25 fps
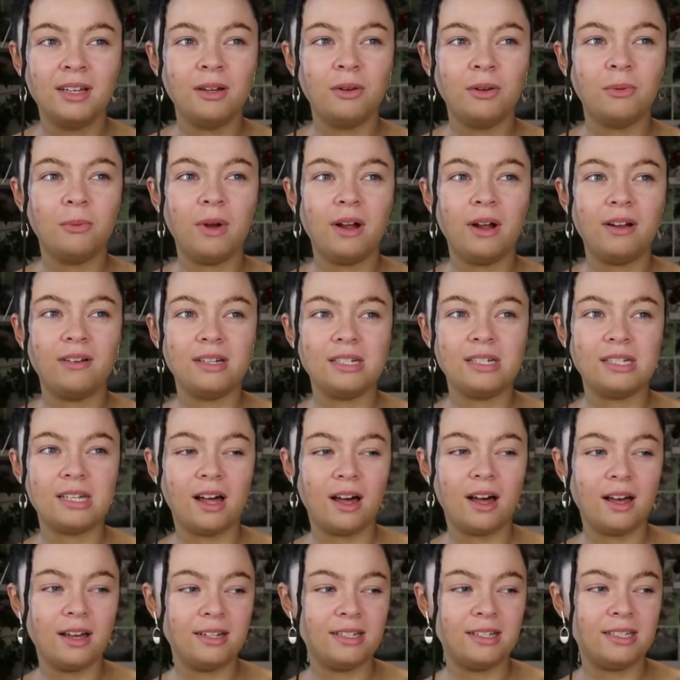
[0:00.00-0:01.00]
whereas
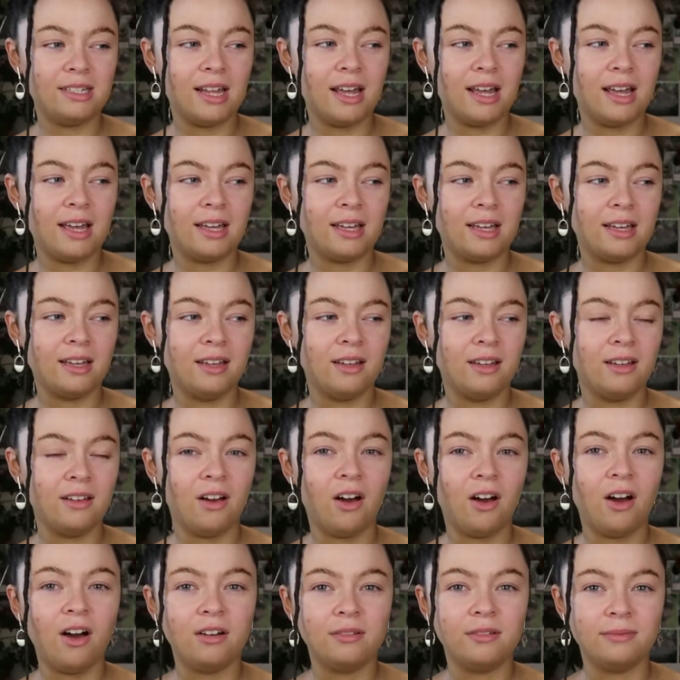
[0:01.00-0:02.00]
I'd say
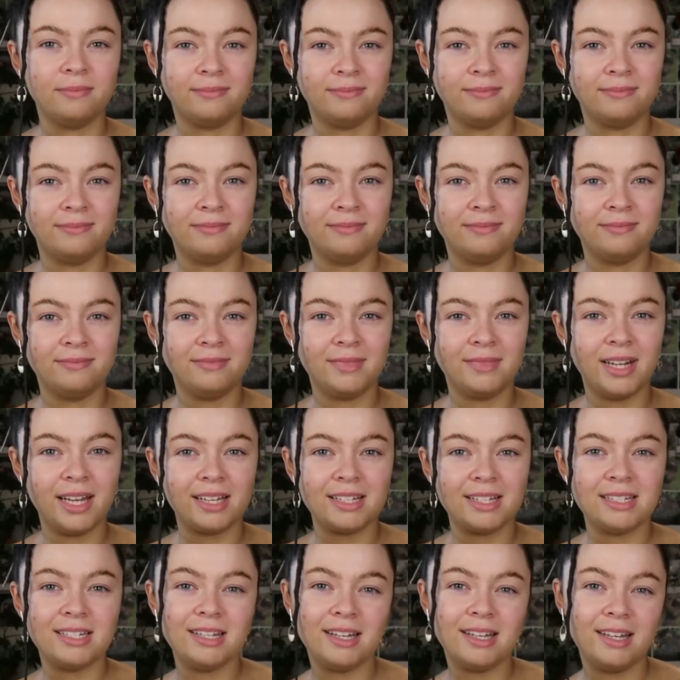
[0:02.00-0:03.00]
autumn, like
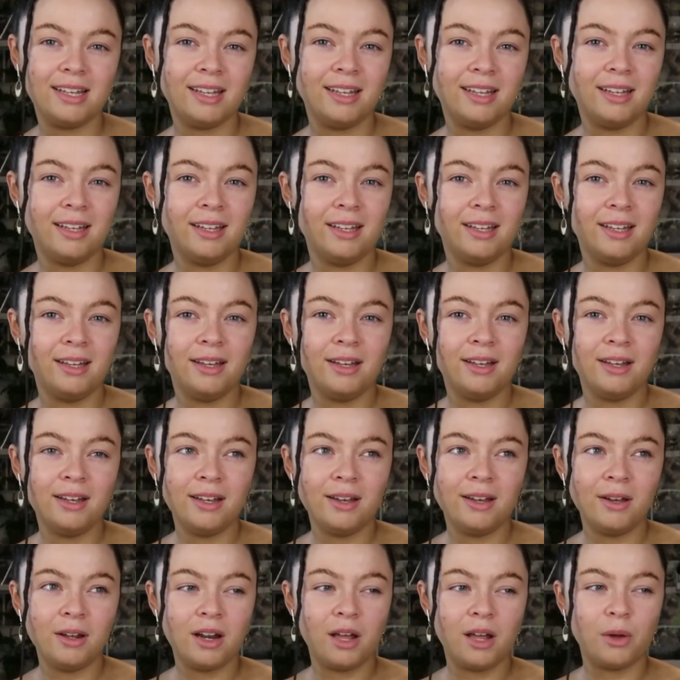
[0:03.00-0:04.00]
it's
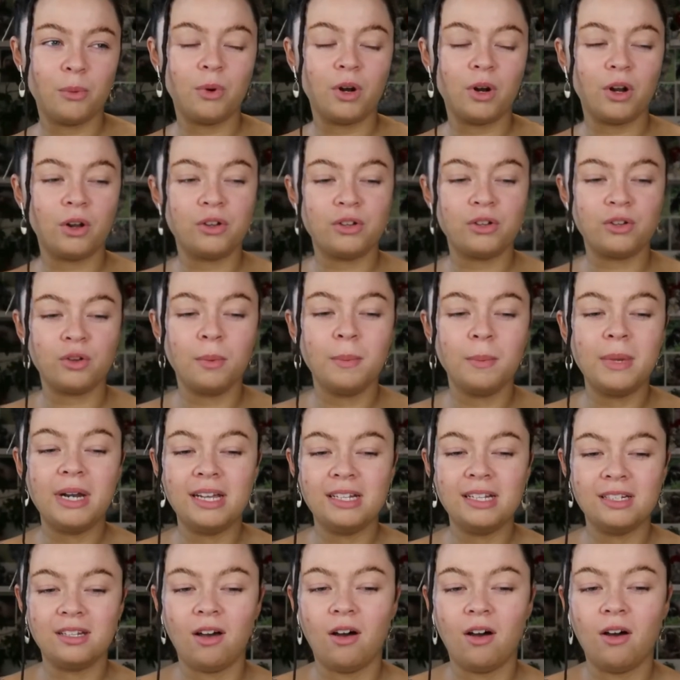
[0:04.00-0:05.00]
like we're coming
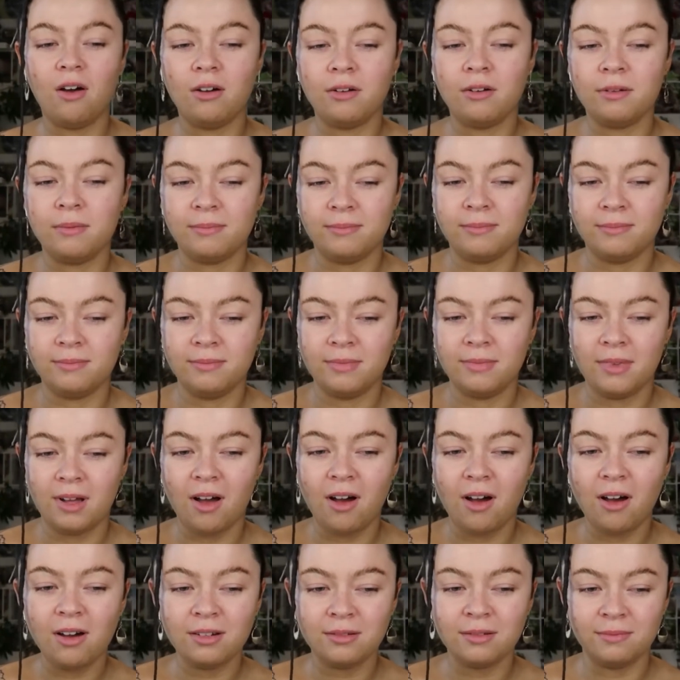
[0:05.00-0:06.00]
into autumn.
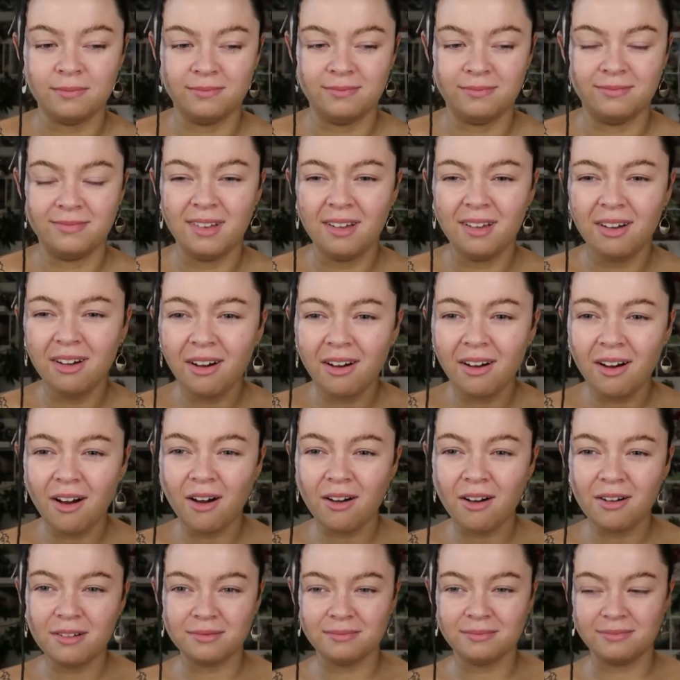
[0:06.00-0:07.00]

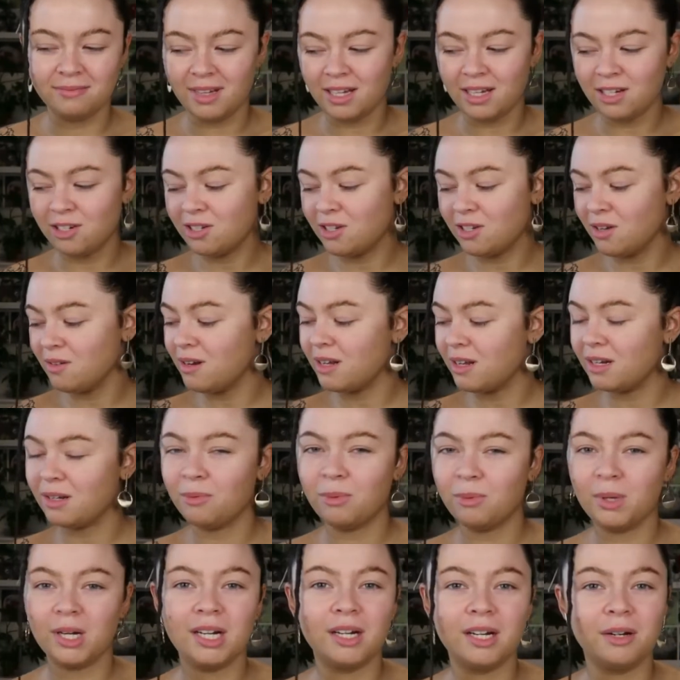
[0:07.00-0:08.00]
I just don't like the
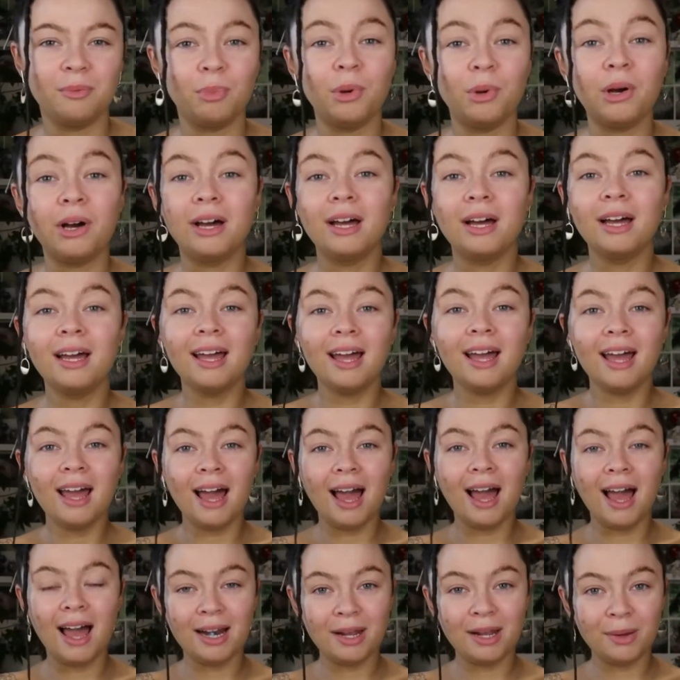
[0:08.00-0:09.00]
word. But
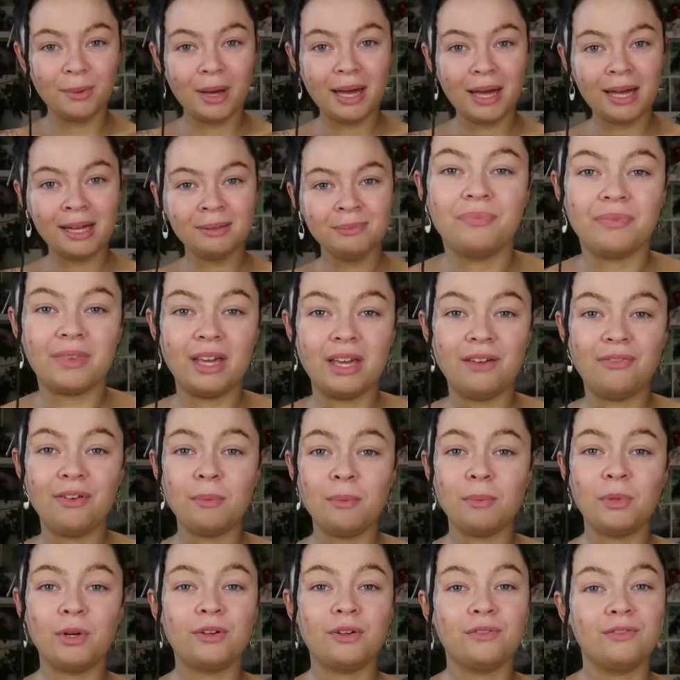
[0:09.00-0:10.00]
anyway, if I'm
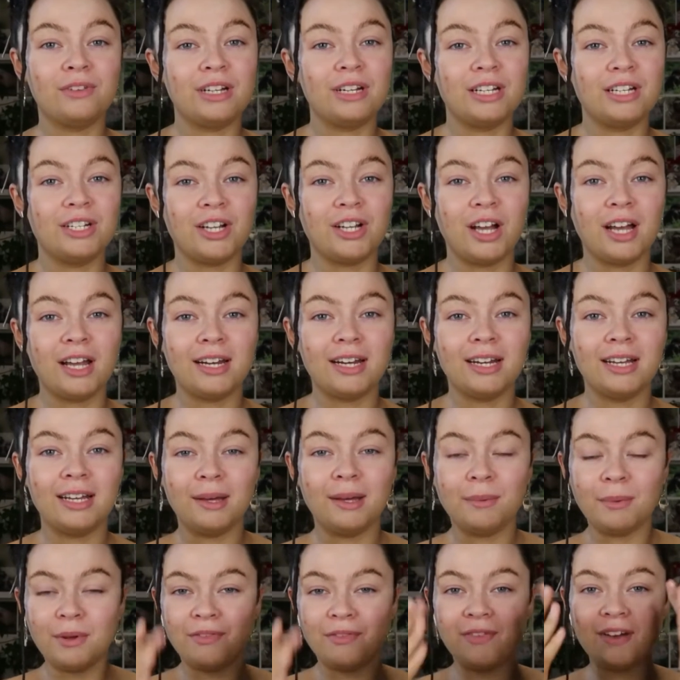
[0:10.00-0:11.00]
looking really shiny
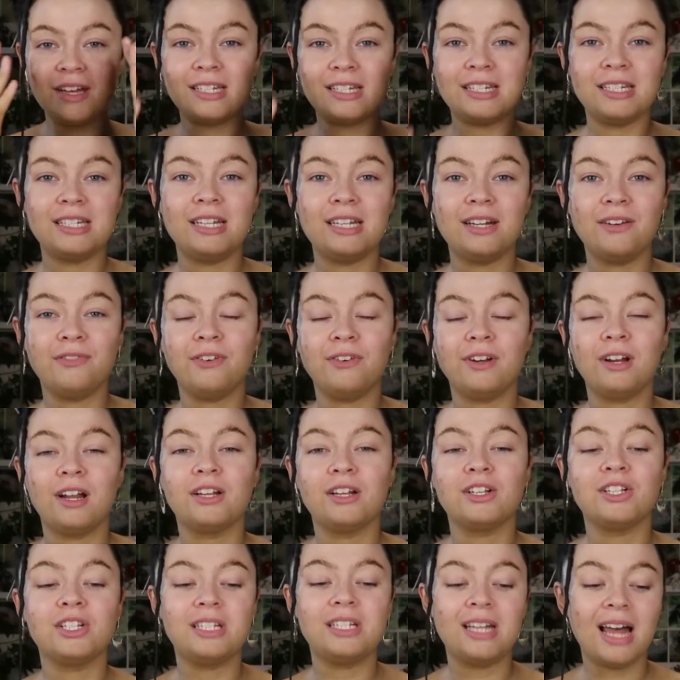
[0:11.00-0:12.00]
and my face is different, I
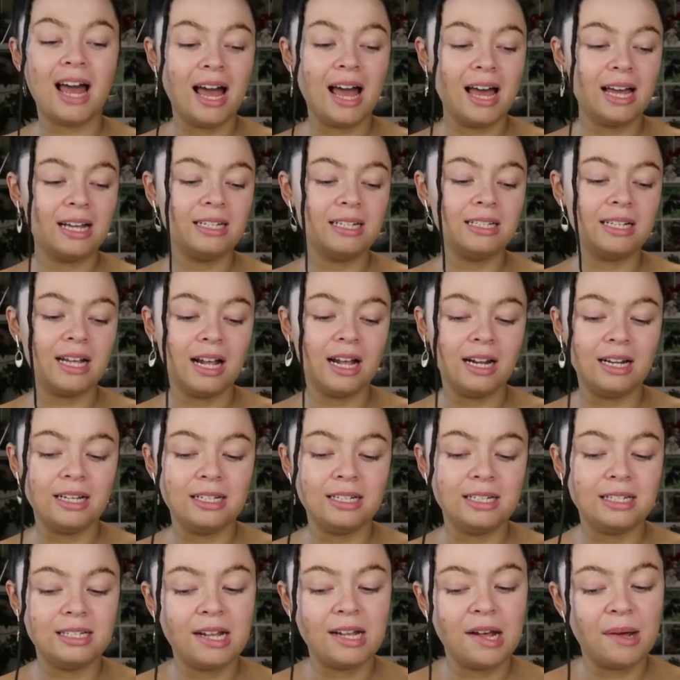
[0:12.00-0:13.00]
just tanned and I
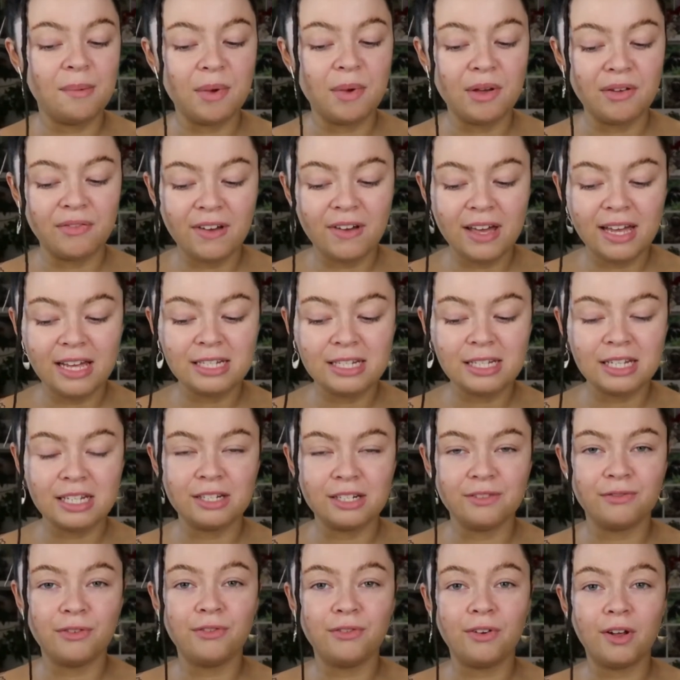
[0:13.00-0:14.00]
didn't tan my face because
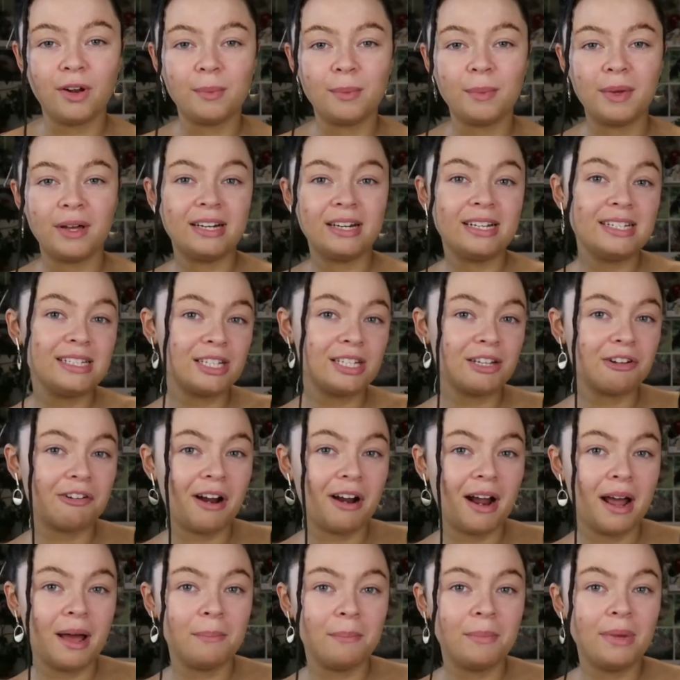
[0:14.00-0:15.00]
if you follow me on
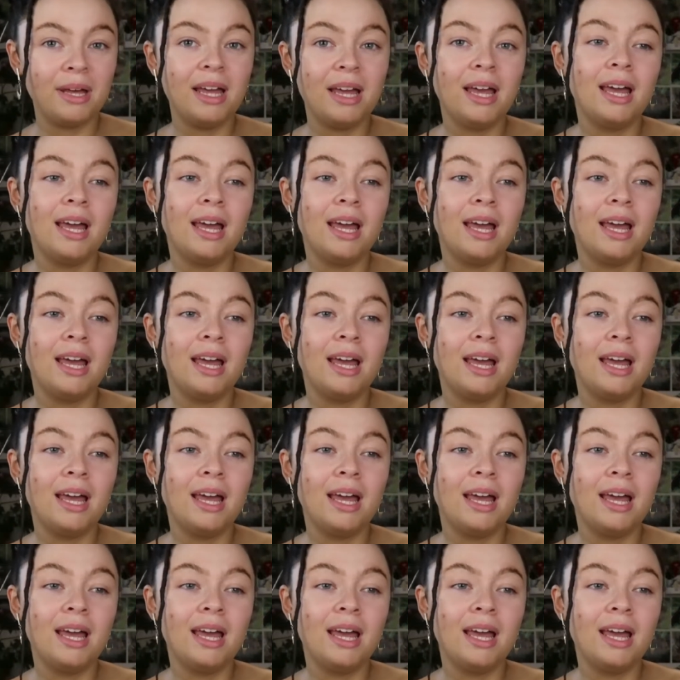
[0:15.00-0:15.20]
Instagram,